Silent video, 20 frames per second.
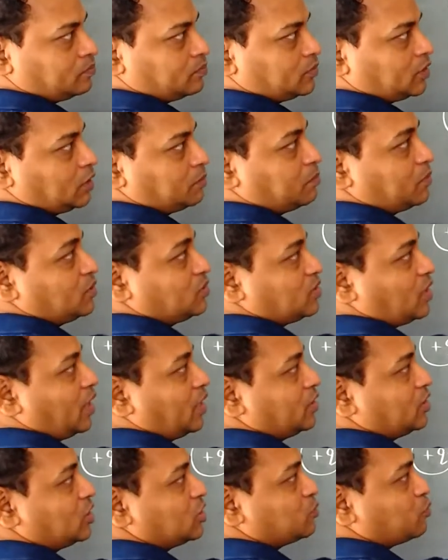That means
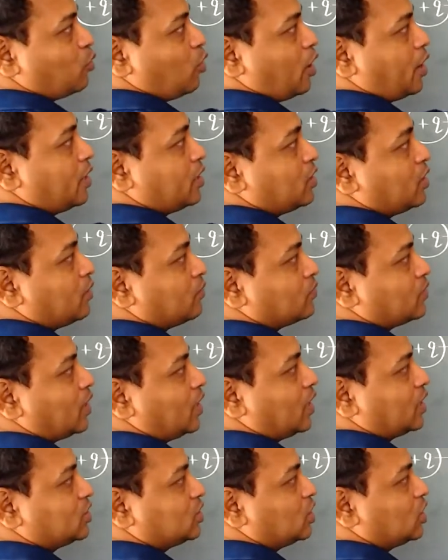at this point the
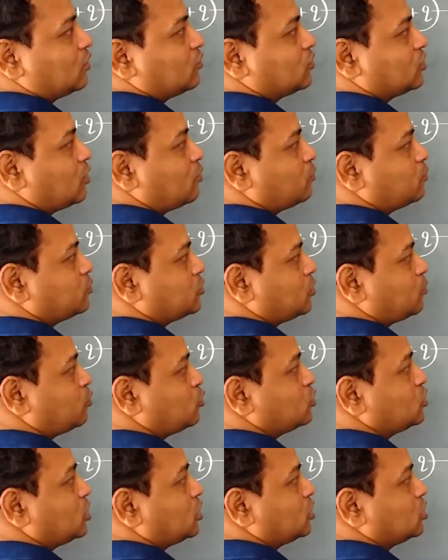electric,
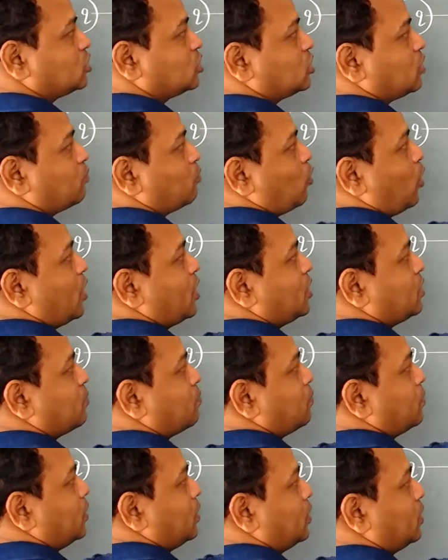suppose say this is the
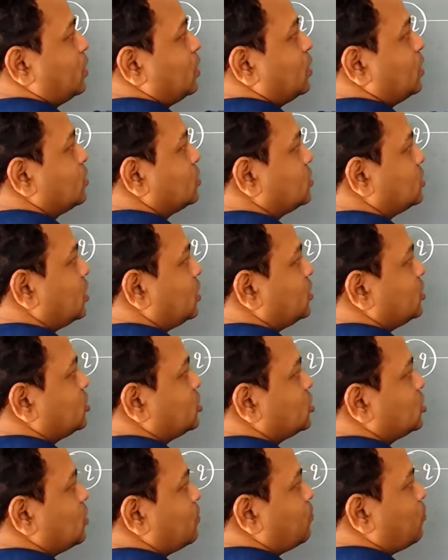point B, say this
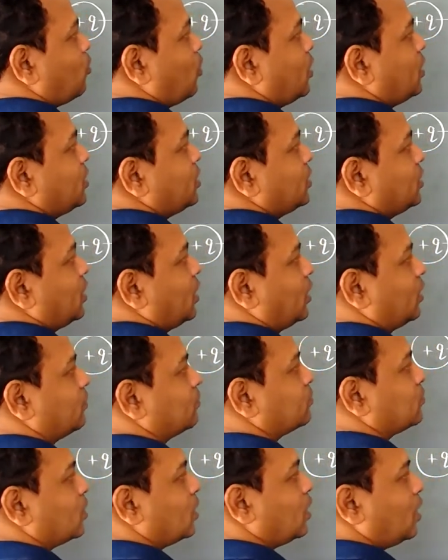is the point A.
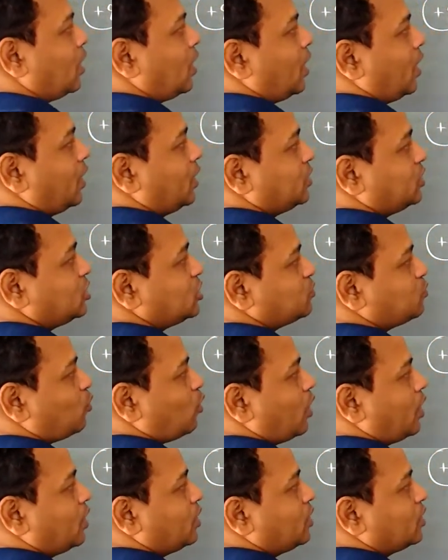At this
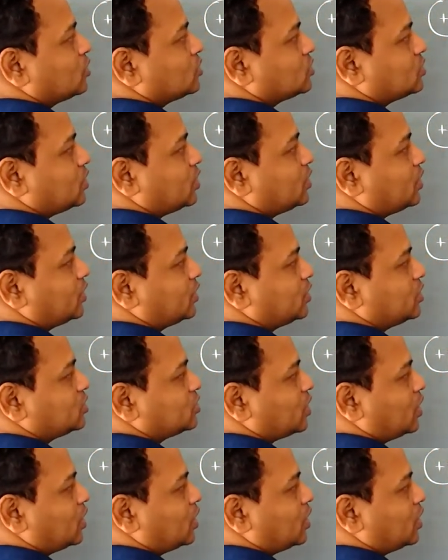point, say that is